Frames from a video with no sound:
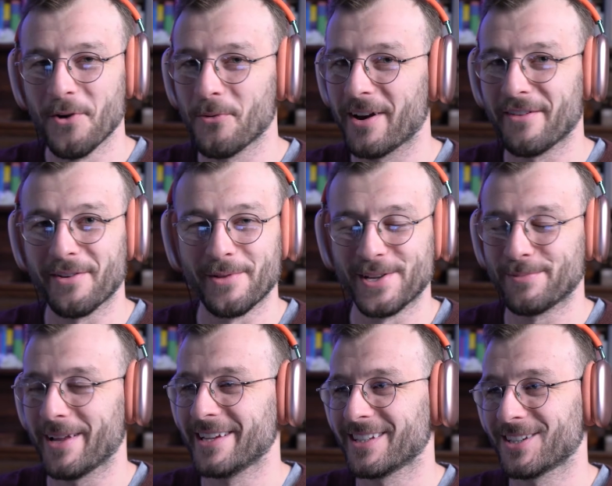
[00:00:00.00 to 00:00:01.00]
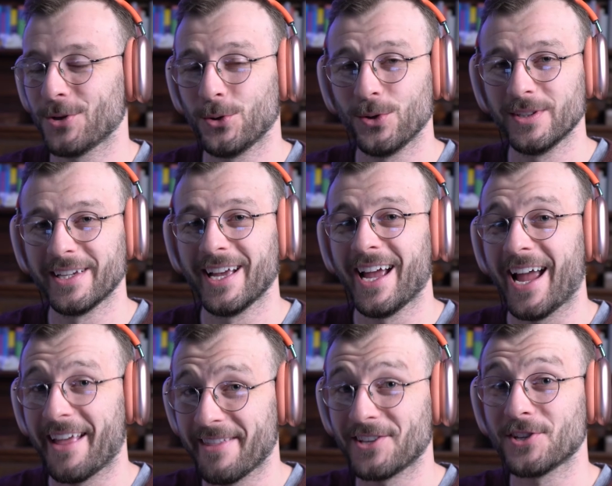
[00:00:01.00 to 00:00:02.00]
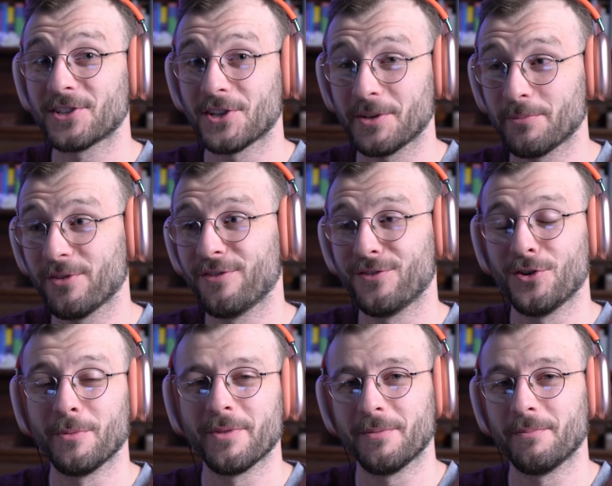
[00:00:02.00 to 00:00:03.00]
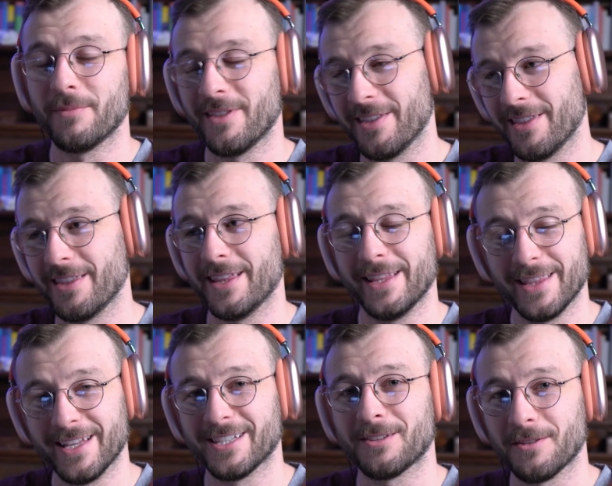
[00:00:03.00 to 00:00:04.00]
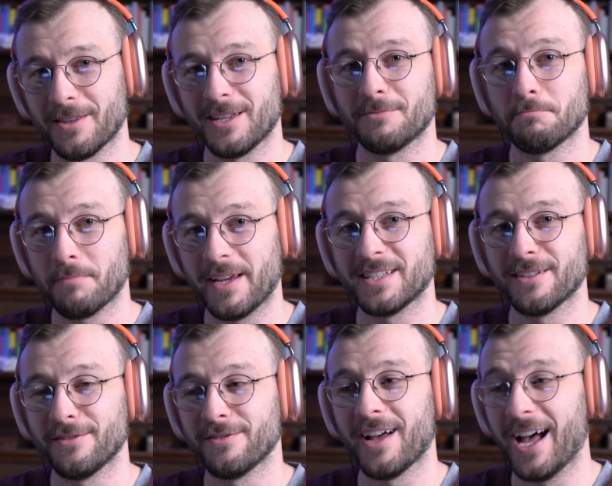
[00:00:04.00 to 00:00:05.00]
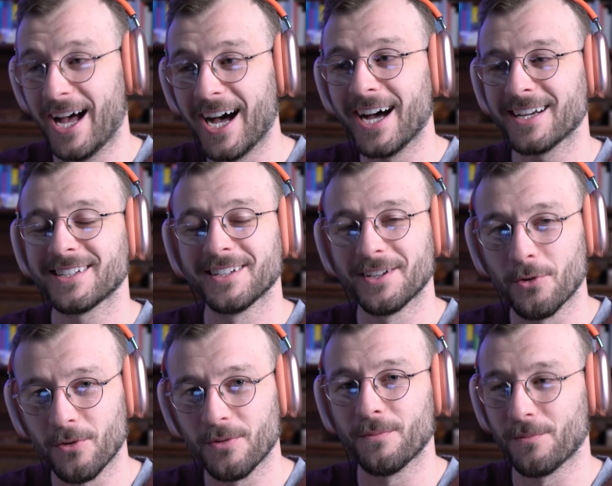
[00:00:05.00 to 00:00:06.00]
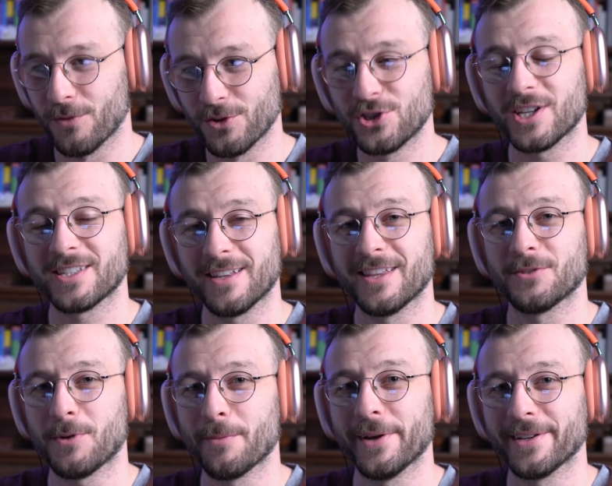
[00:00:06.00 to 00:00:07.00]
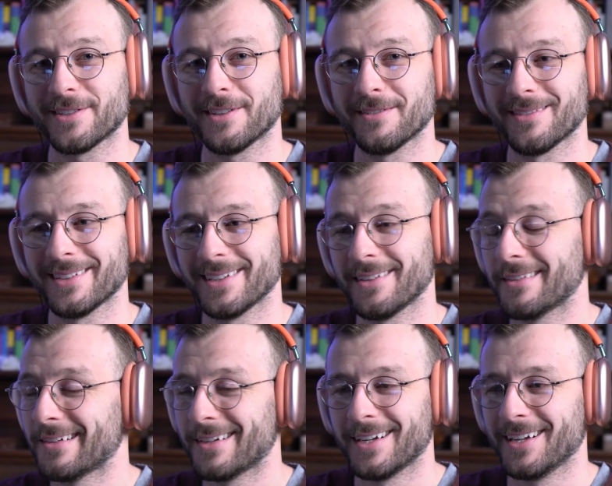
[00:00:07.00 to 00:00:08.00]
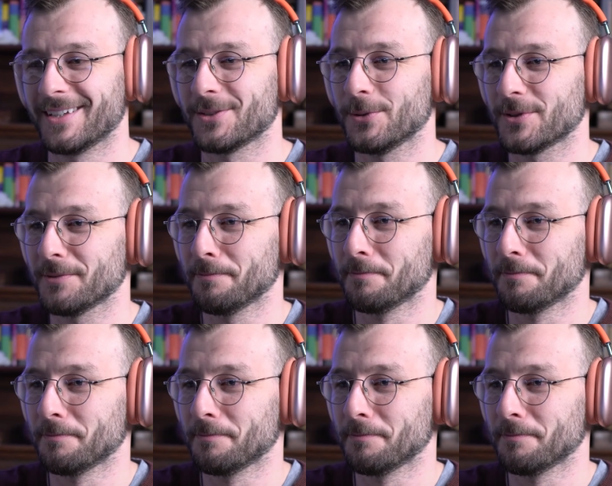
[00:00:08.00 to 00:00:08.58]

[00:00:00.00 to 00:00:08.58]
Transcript: whatever this place is called, and they're just going to perform this piece of art just to this one person. It's awesome.